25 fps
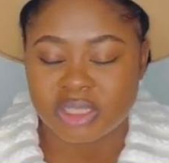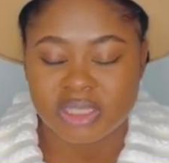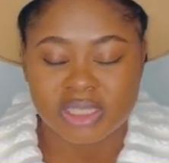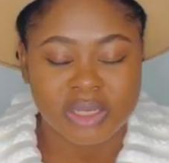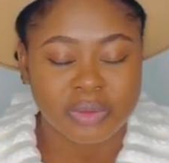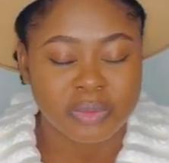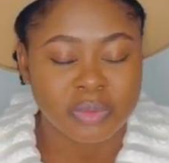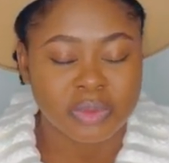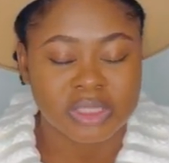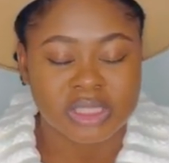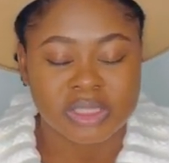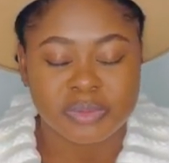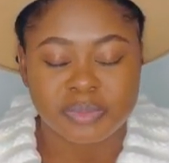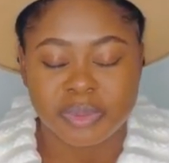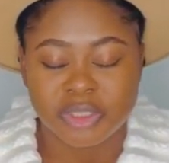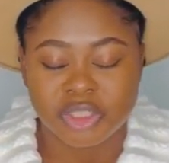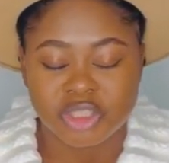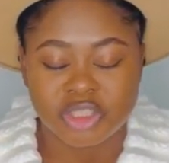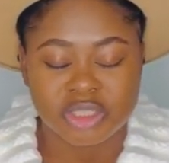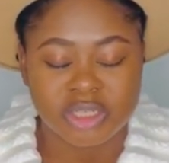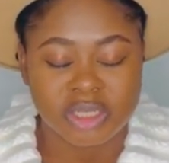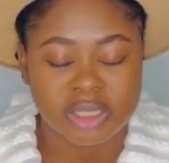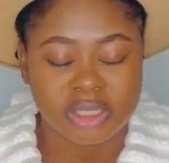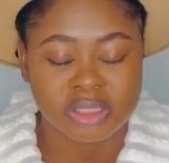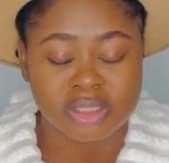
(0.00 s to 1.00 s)
I was
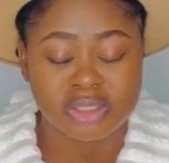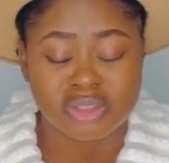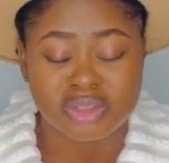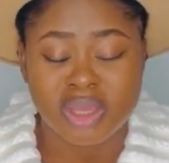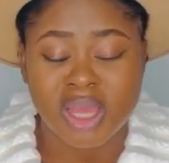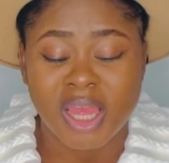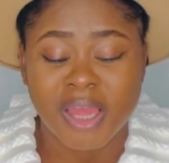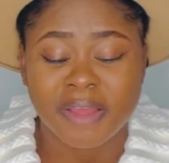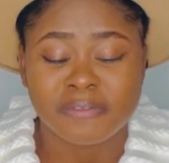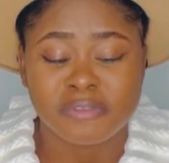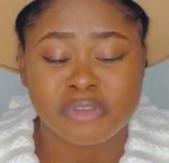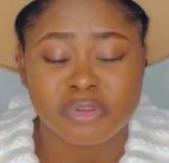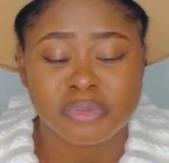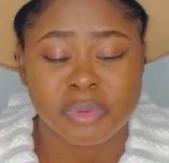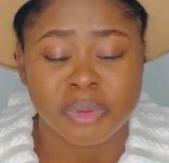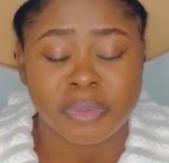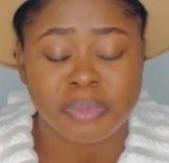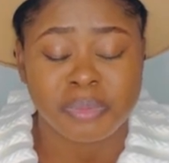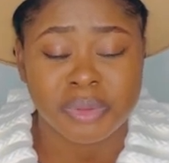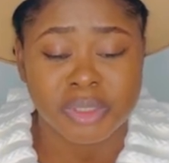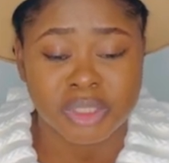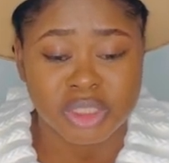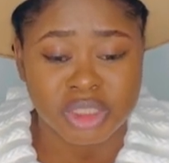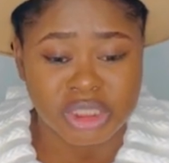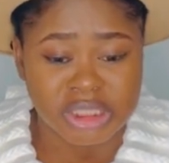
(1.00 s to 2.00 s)
patient. You have to be
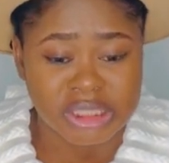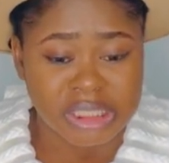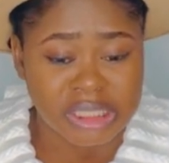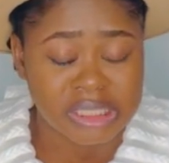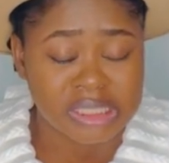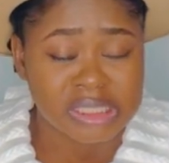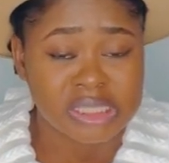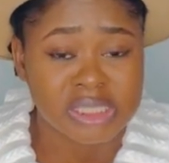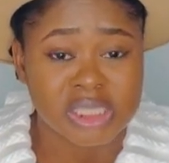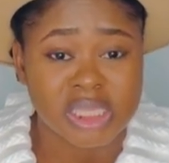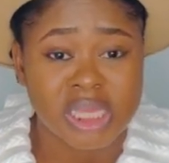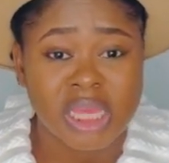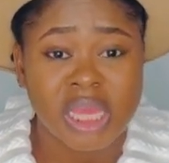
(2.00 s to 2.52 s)
patient.